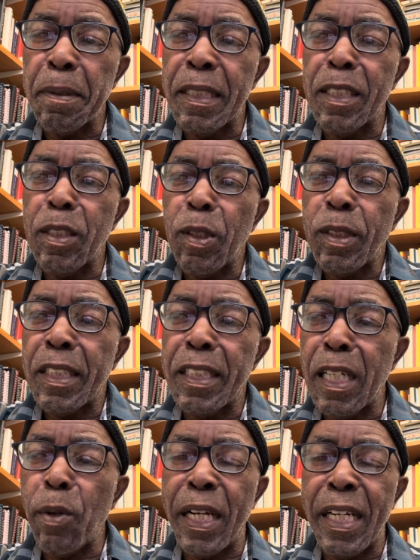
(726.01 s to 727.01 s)
It's not
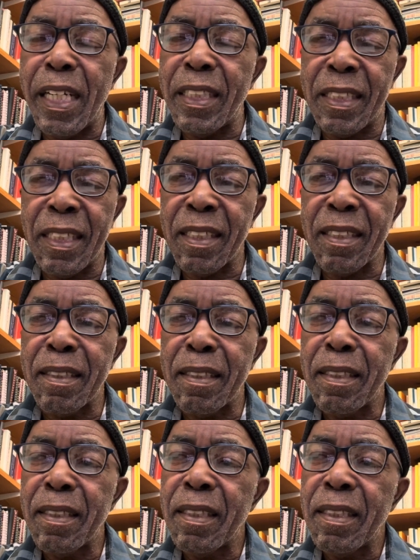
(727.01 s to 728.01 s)
in our nature,
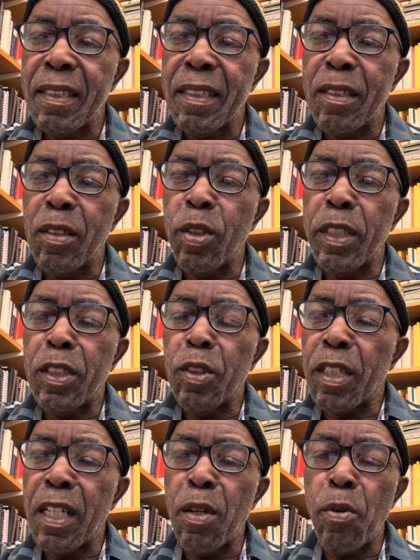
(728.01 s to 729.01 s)
or it's
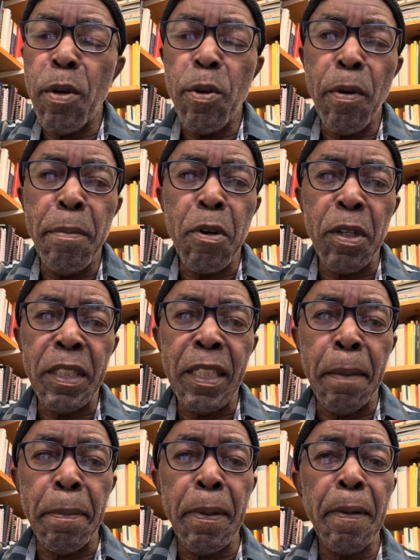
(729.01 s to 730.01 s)
not the way we were brought up.